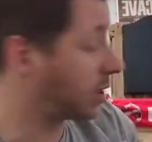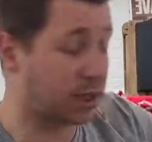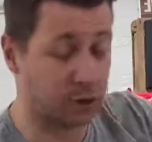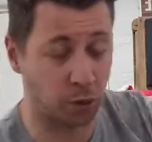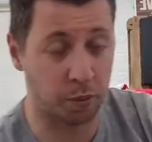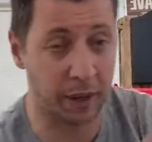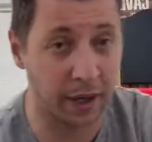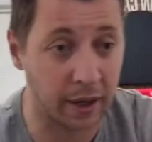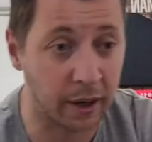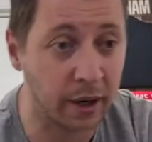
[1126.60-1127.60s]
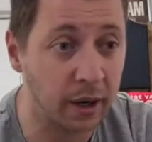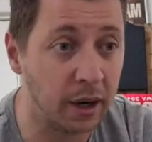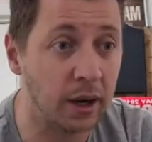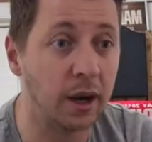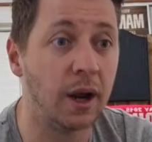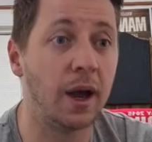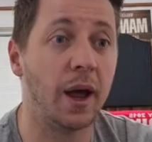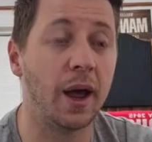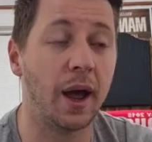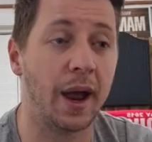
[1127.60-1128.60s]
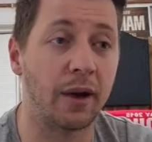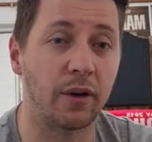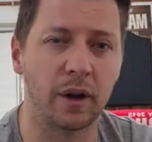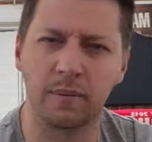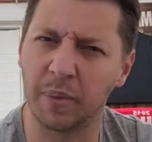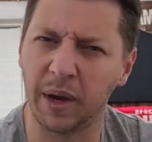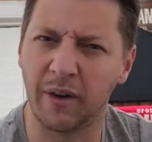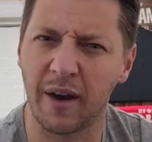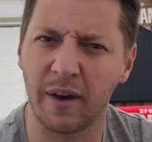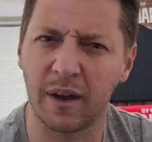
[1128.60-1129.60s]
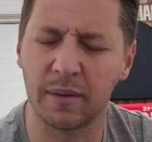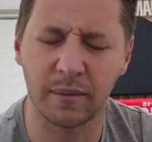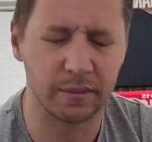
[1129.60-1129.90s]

this into a beer area.